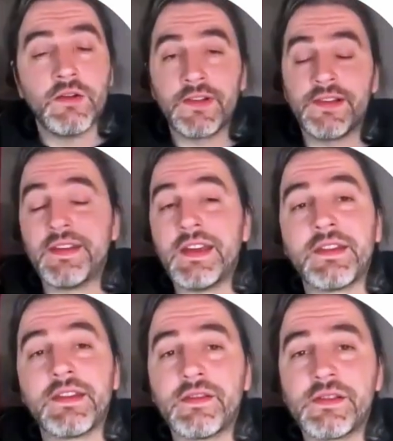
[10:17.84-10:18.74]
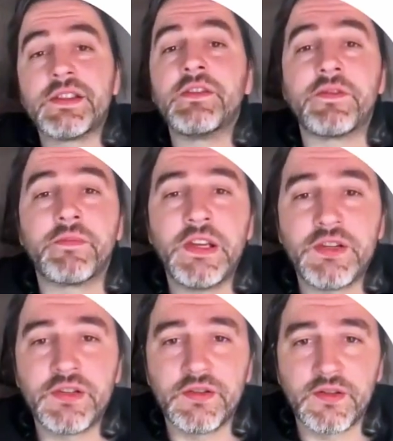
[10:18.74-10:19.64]
only then there's
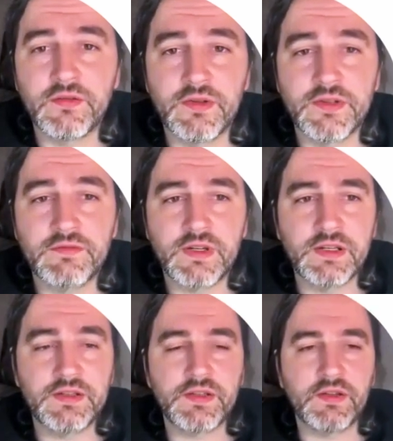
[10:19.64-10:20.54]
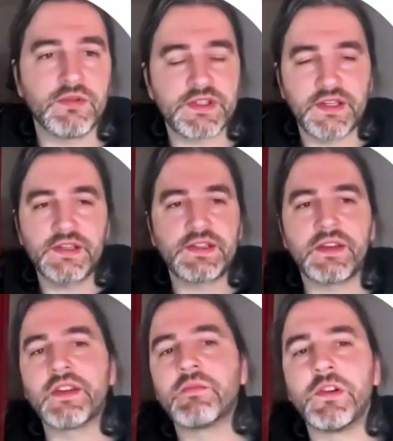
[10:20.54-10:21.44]
information in the course, right? So it's
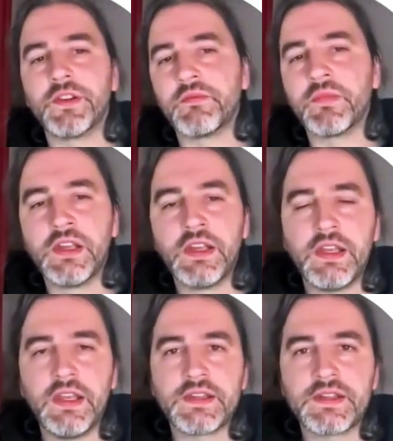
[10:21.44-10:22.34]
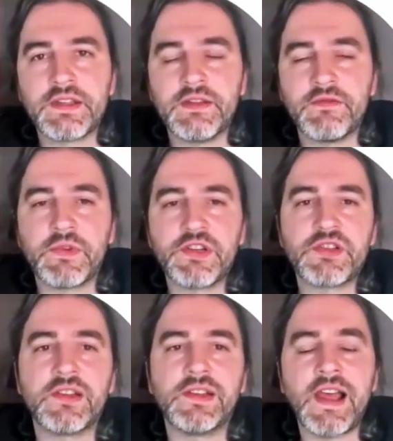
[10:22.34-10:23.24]
at the bottom. It's the
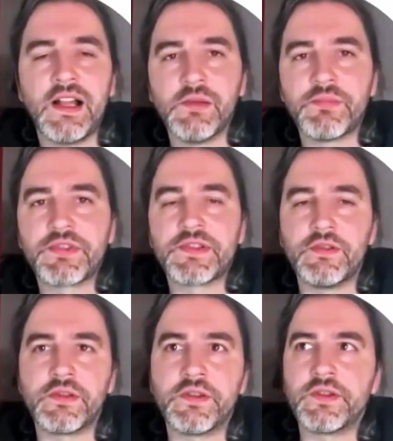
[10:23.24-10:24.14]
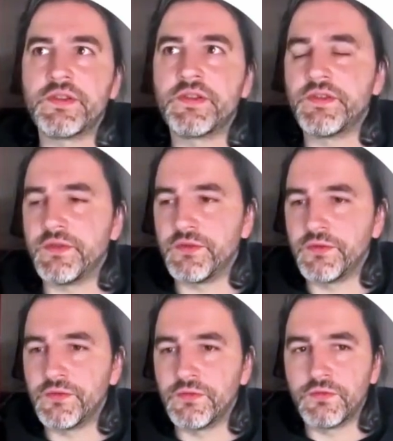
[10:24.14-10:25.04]
information that helps learners
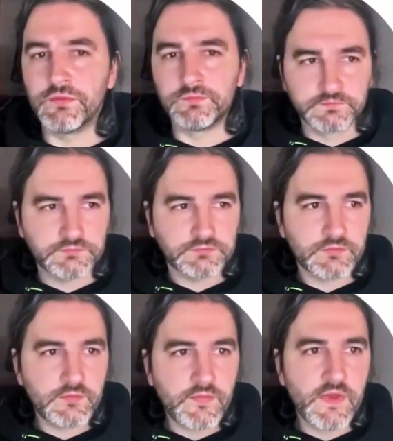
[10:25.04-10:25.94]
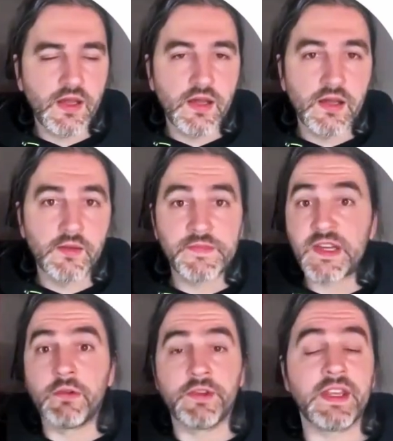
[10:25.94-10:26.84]
to
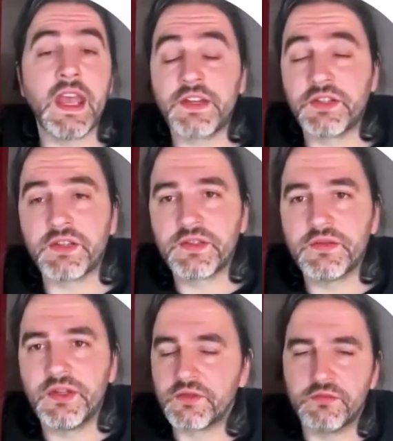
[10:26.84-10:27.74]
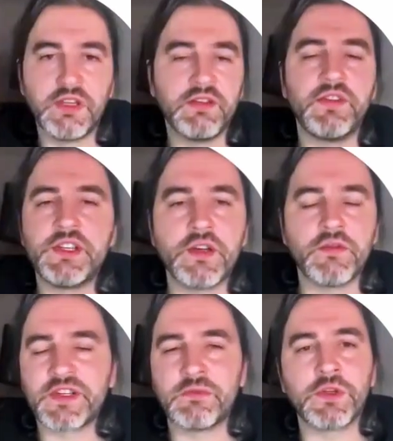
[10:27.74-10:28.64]
demo the gadgets. It could be a video
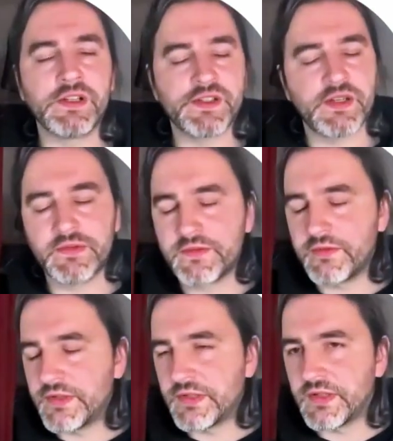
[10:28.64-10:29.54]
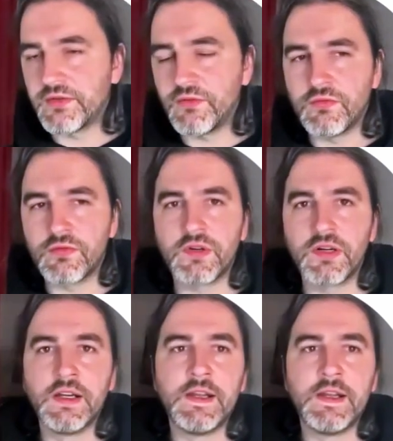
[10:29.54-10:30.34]
of someone else demonstrating it, or